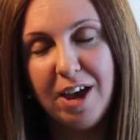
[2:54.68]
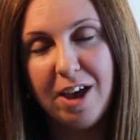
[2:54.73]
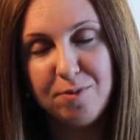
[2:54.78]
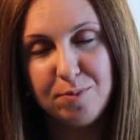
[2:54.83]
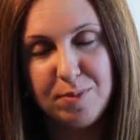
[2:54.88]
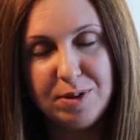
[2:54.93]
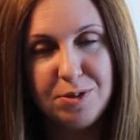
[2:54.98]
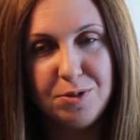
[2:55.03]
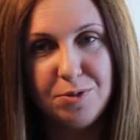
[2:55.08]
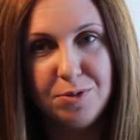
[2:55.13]

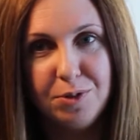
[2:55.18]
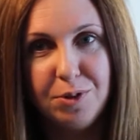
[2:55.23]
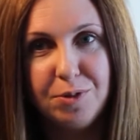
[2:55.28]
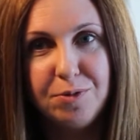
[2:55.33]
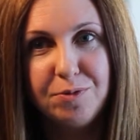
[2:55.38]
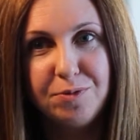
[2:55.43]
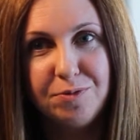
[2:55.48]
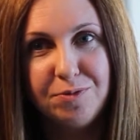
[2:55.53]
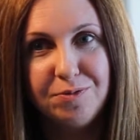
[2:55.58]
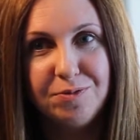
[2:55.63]
have been through a
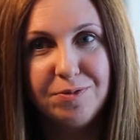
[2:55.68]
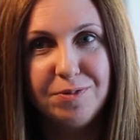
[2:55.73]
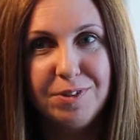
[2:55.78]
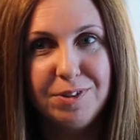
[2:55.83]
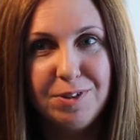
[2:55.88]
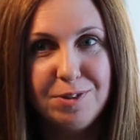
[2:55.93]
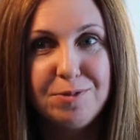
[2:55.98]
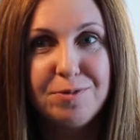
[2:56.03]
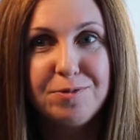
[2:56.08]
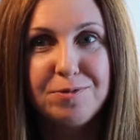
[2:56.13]

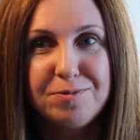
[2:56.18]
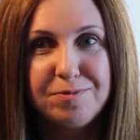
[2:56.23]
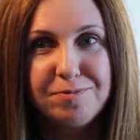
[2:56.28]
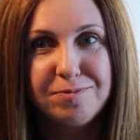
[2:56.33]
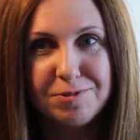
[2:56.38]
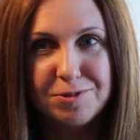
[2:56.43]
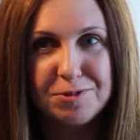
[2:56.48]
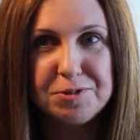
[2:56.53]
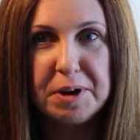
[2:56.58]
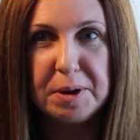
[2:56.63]
lot of
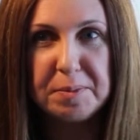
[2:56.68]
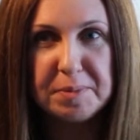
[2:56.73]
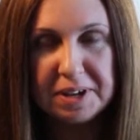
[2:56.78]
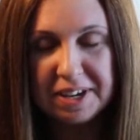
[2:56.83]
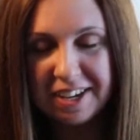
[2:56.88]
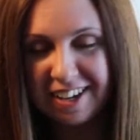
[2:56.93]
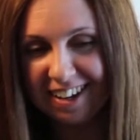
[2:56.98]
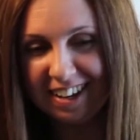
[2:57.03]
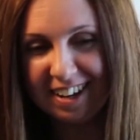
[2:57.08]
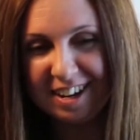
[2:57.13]

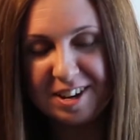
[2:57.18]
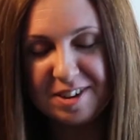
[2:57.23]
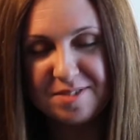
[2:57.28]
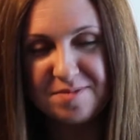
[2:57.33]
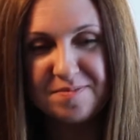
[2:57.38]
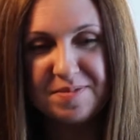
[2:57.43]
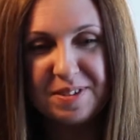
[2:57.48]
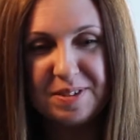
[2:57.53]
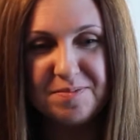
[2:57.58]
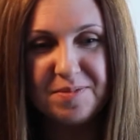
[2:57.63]
drama
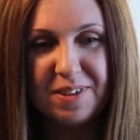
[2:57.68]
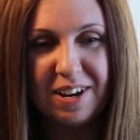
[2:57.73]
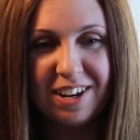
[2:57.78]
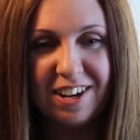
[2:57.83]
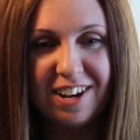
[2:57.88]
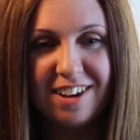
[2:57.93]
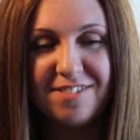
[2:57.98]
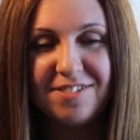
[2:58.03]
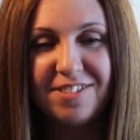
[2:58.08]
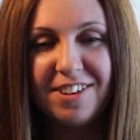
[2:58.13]
in my
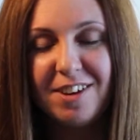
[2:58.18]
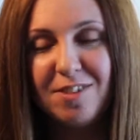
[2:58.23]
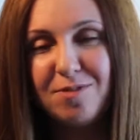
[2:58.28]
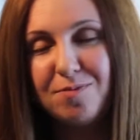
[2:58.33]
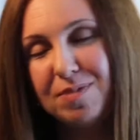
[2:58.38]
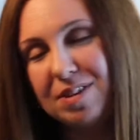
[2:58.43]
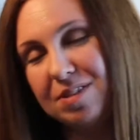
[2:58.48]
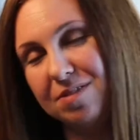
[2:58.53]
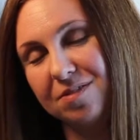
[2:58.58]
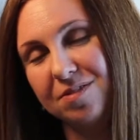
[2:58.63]
life.
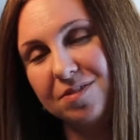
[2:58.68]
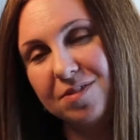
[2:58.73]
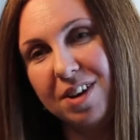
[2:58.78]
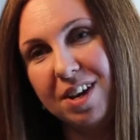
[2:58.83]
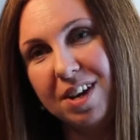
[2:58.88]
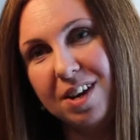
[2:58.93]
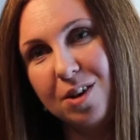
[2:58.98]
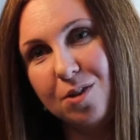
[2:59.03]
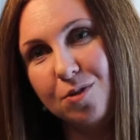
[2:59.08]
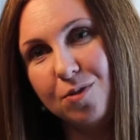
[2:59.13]
I've been
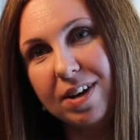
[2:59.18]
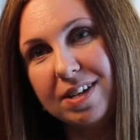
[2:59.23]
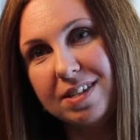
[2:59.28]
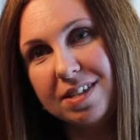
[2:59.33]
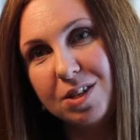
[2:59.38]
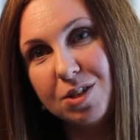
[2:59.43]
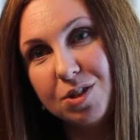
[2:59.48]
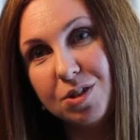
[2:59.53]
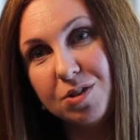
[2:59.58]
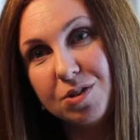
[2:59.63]

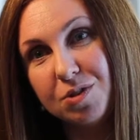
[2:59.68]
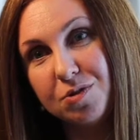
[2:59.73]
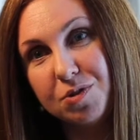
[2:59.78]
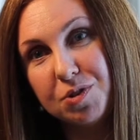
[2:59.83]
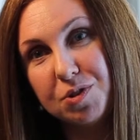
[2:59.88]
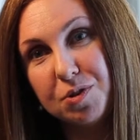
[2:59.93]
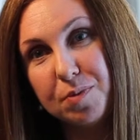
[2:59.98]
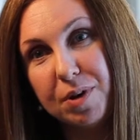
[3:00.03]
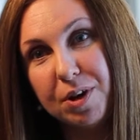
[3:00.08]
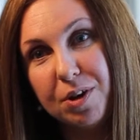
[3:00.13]
raising 2
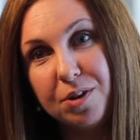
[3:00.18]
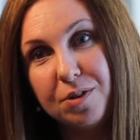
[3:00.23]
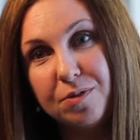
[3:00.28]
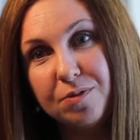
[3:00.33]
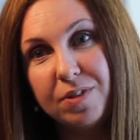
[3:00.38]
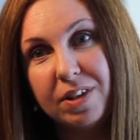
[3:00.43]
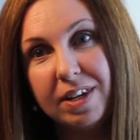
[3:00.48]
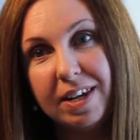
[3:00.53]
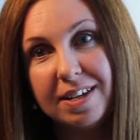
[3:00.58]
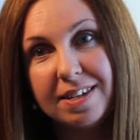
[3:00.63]
children on my own
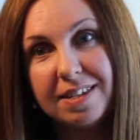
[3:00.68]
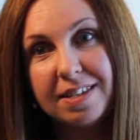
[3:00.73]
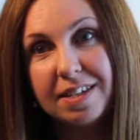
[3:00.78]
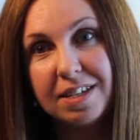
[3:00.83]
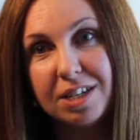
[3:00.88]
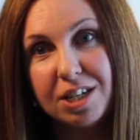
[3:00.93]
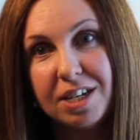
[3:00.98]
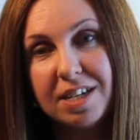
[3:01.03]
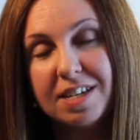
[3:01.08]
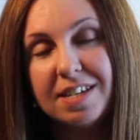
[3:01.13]
for the last
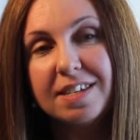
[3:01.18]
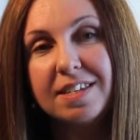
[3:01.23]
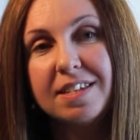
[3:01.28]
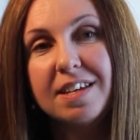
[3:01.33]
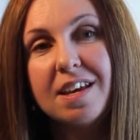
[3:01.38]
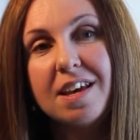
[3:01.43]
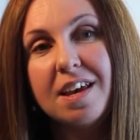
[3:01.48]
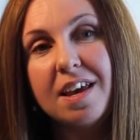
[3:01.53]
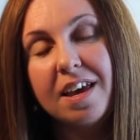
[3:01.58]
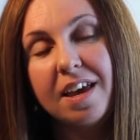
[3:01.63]
6 years,
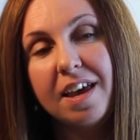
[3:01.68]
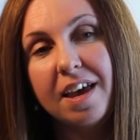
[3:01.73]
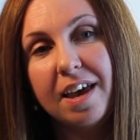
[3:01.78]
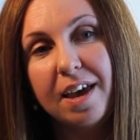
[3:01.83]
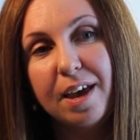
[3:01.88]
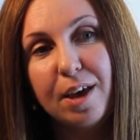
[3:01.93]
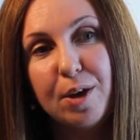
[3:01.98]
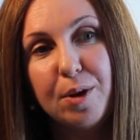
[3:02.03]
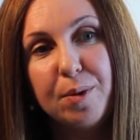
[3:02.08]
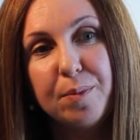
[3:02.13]

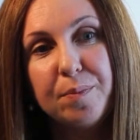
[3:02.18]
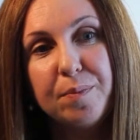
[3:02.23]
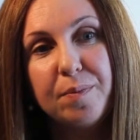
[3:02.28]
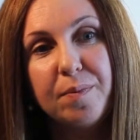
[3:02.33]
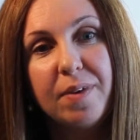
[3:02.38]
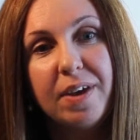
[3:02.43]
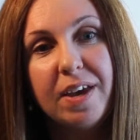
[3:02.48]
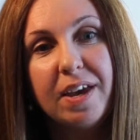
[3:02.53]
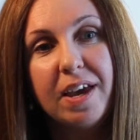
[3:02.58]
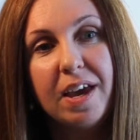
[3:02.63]

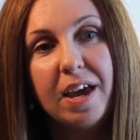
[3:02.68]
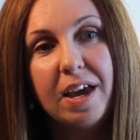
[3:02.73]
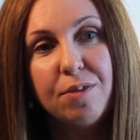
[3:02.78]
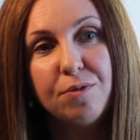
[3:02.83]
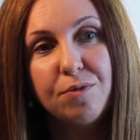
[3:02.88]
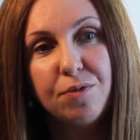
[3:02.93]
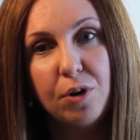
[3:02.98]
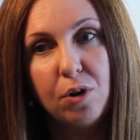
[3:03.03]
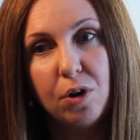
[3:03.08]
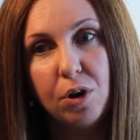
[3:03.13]

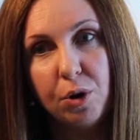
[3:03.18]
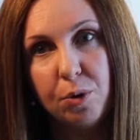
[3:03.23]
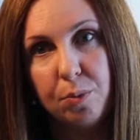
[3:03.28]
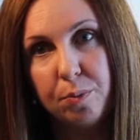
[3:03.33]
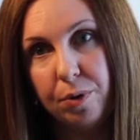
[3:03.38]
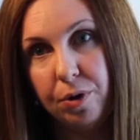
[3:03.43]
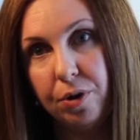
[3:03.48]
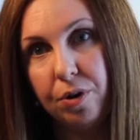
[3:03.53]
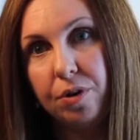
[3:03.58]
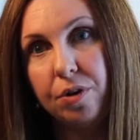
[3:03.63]
and felt a lot
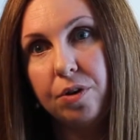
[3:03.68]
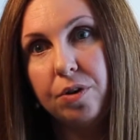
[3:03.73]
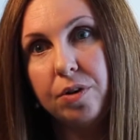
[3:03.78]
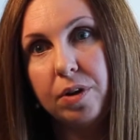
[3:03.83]
of burden